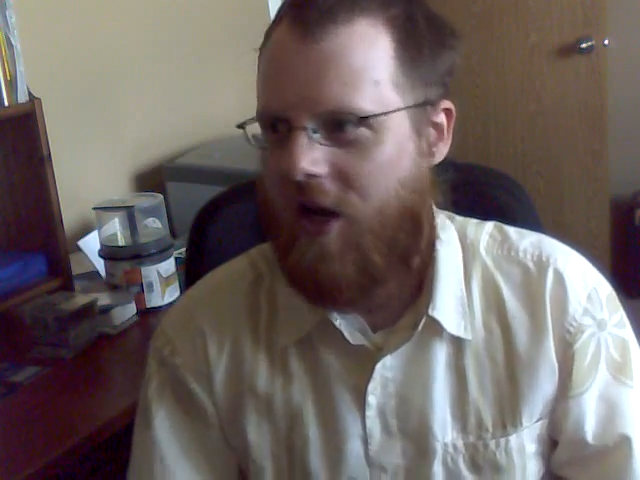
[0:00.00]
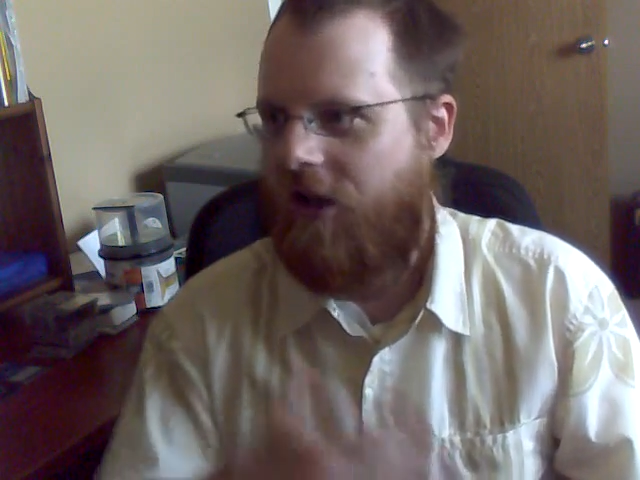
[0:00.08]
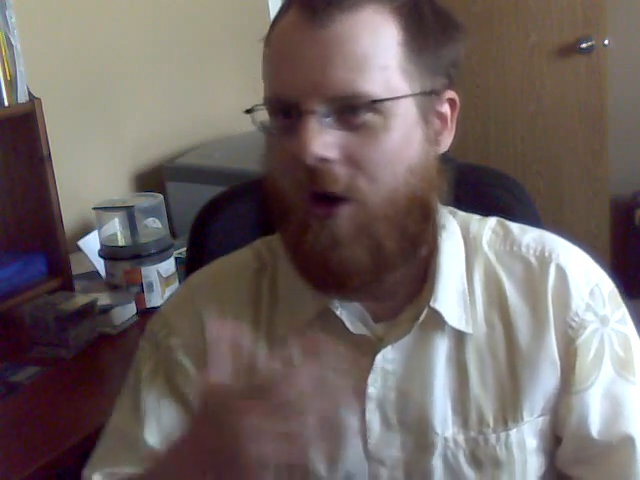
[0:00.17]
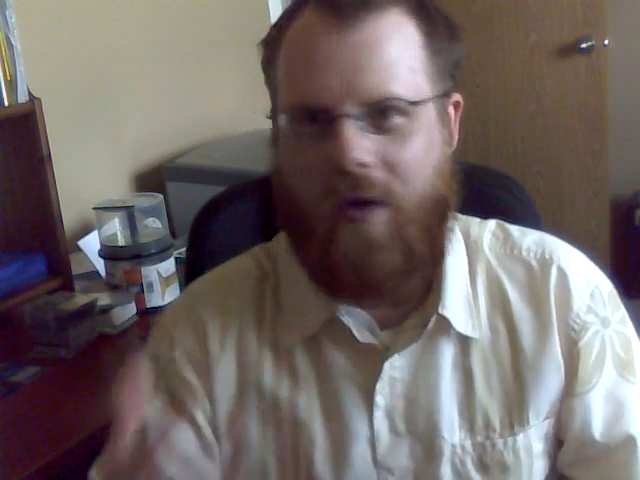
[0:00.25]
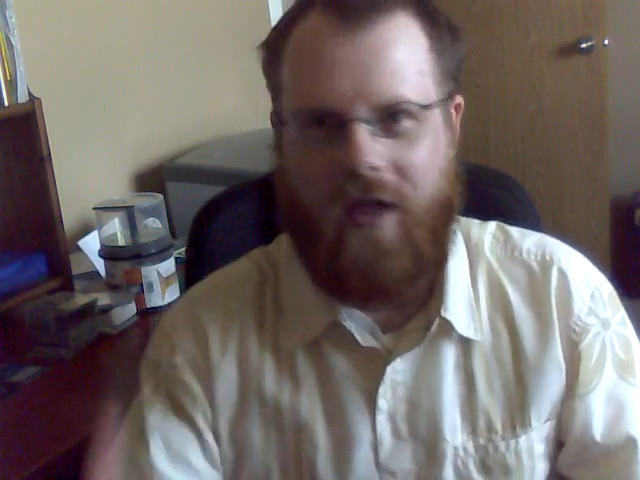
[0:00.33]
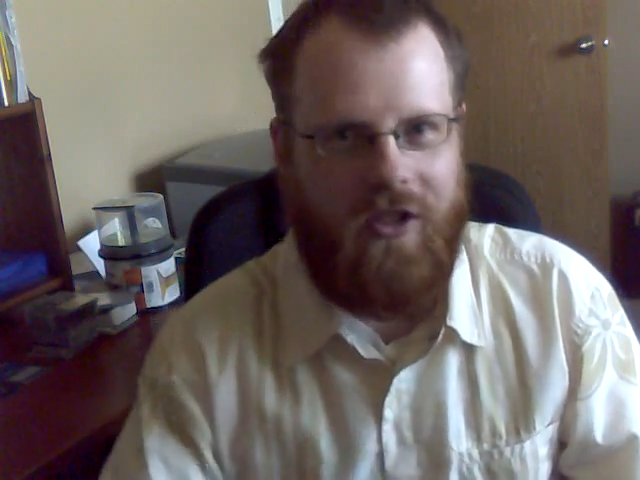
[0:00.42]

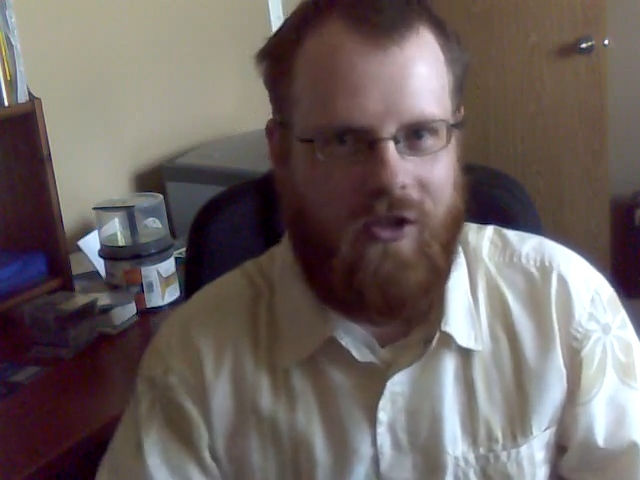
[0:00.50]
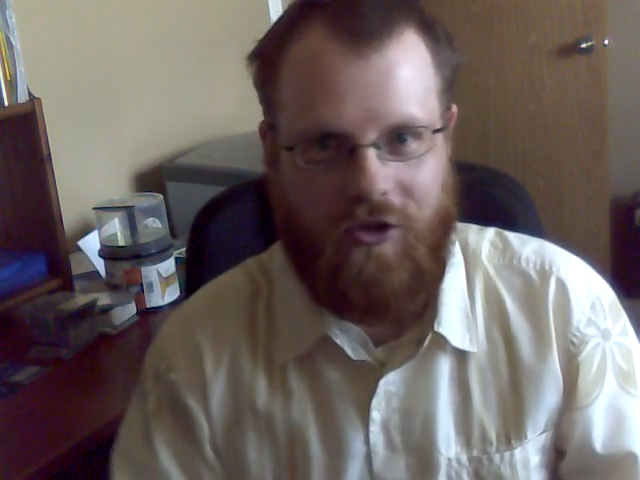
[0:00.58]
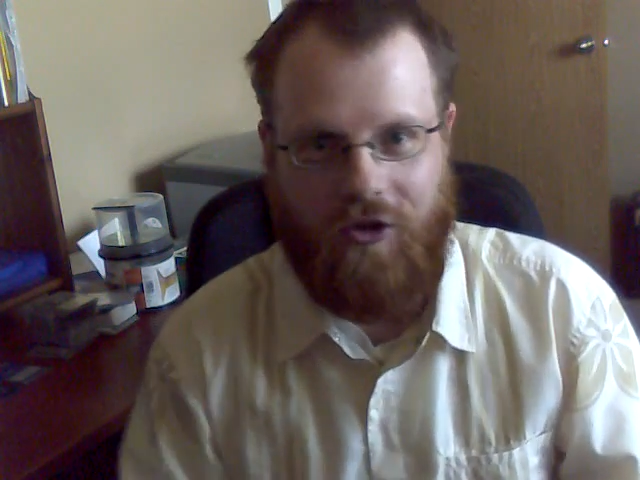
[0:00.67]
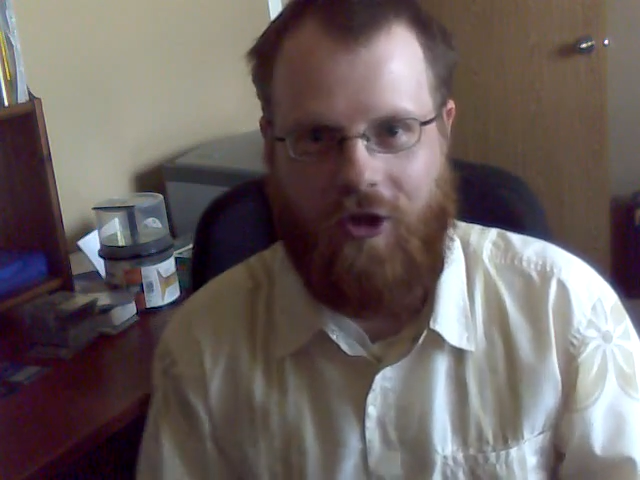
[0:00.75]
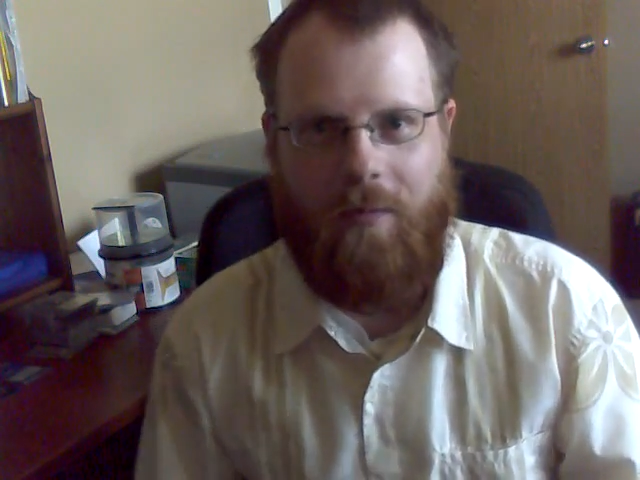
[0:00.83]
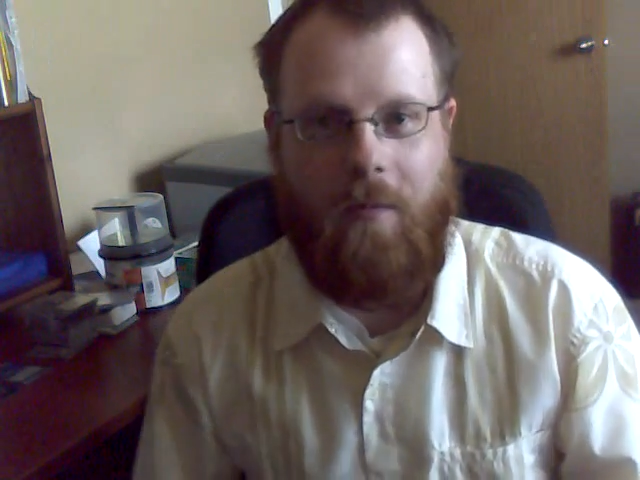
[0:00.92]
going into
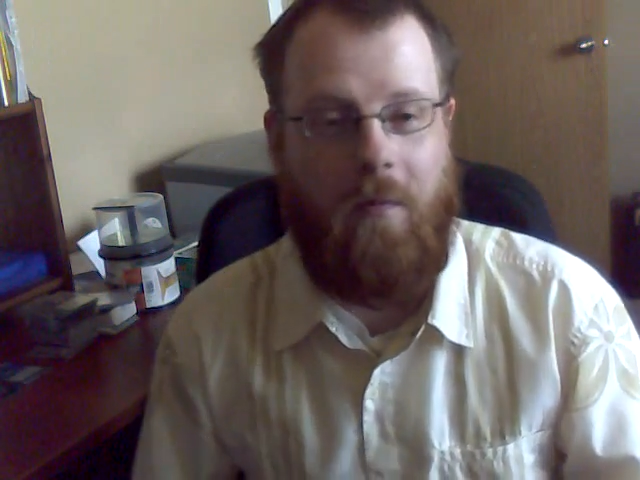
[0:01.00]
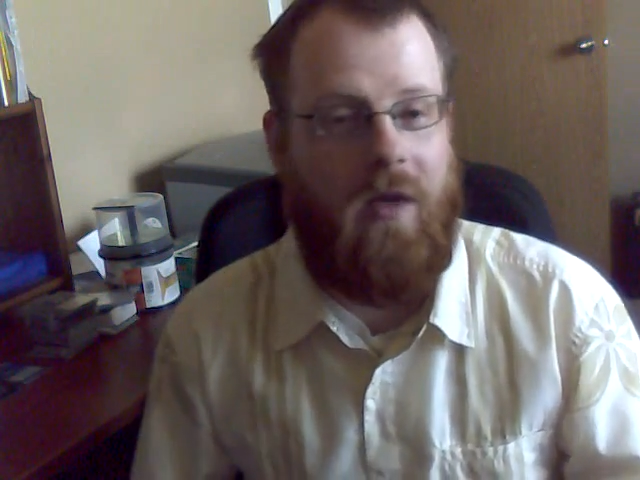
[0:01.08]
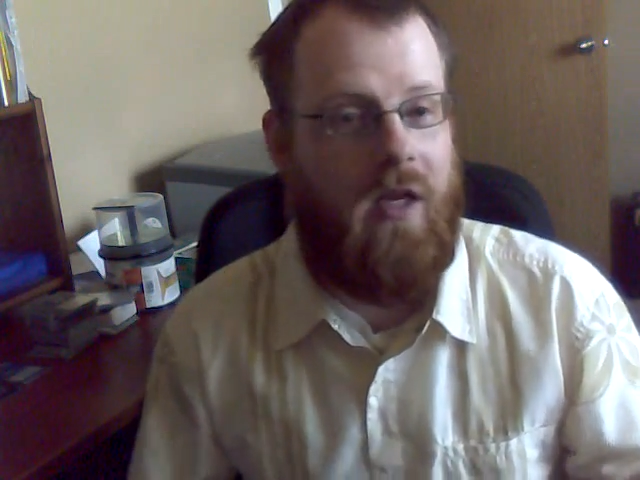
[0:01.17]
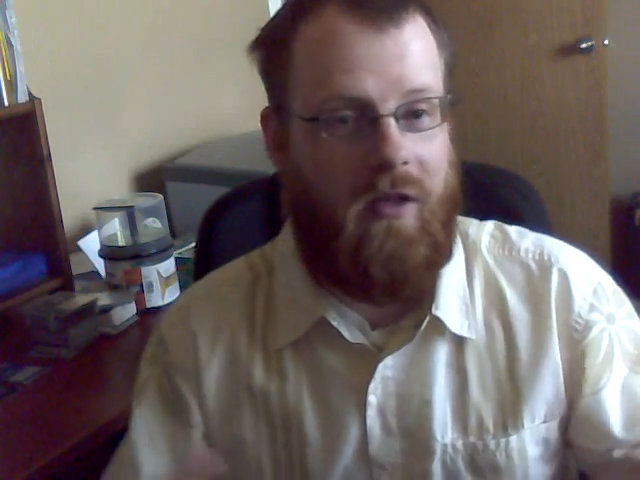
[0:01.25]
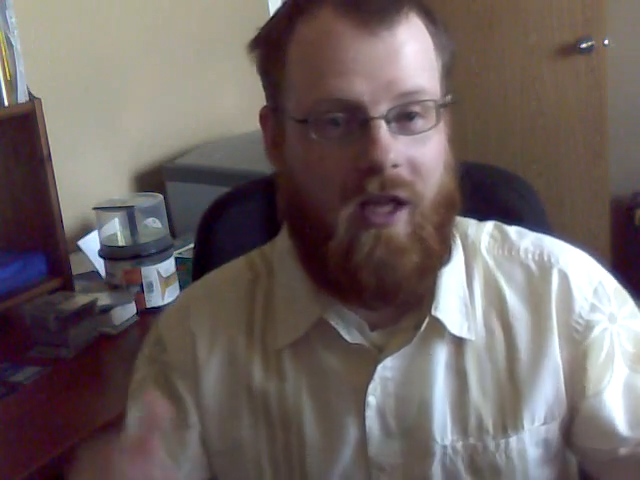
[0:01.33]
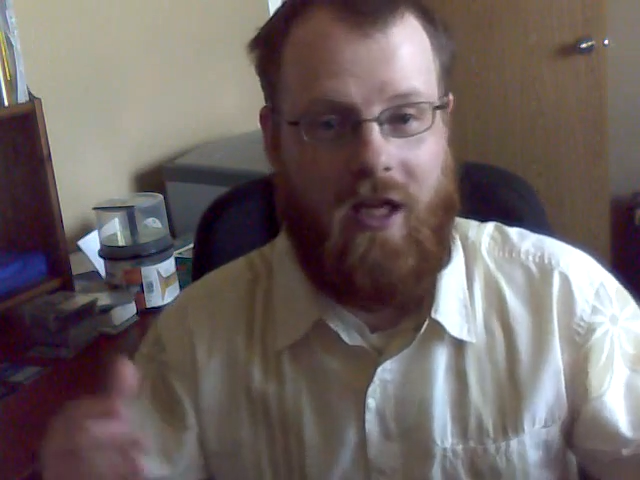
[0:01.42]
Europe and
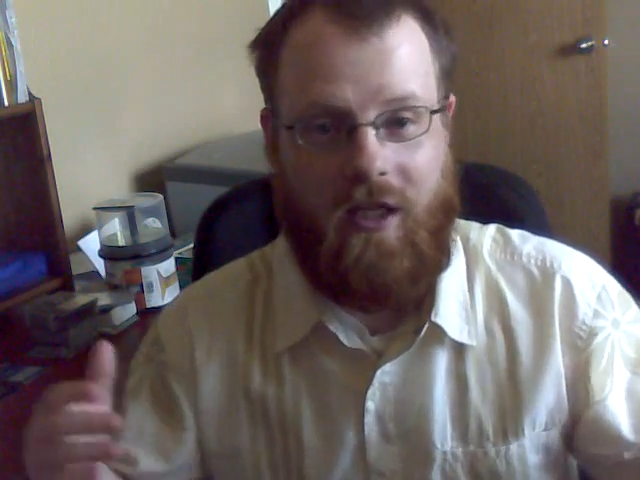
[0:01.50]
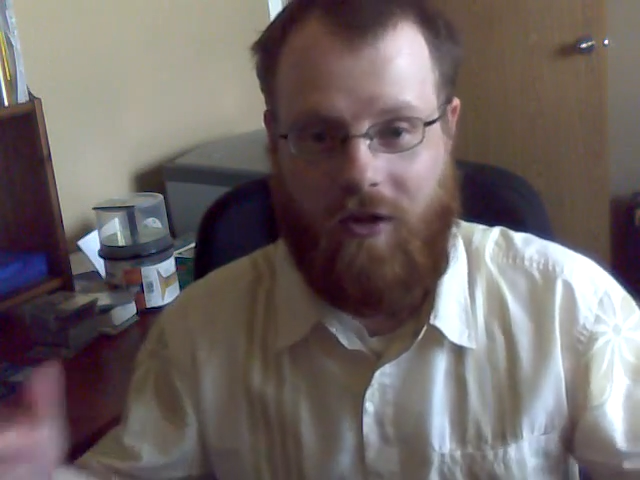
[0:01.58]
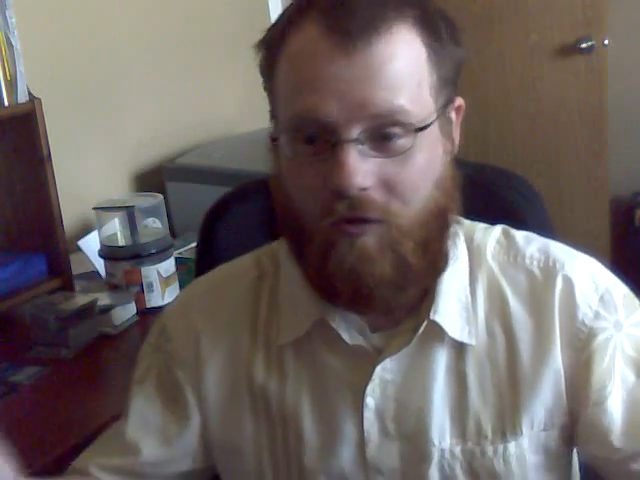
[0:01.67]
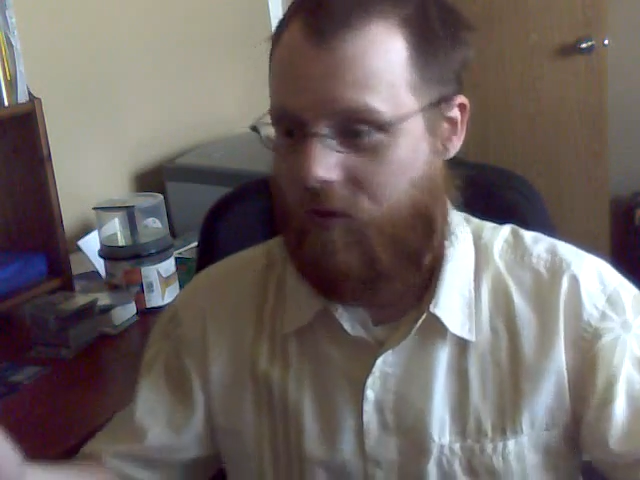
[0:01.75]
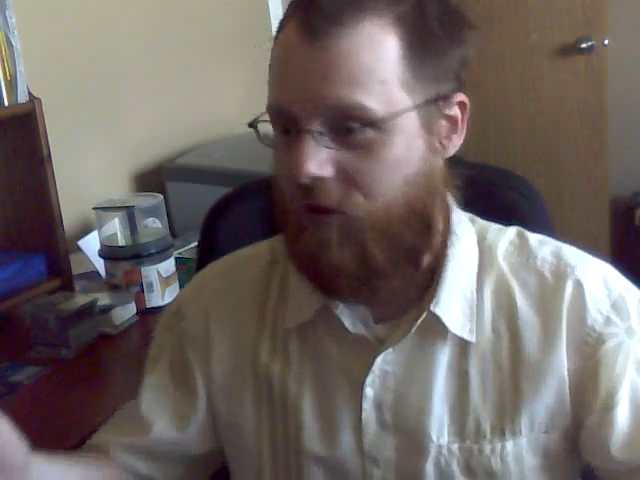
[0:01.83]
being like,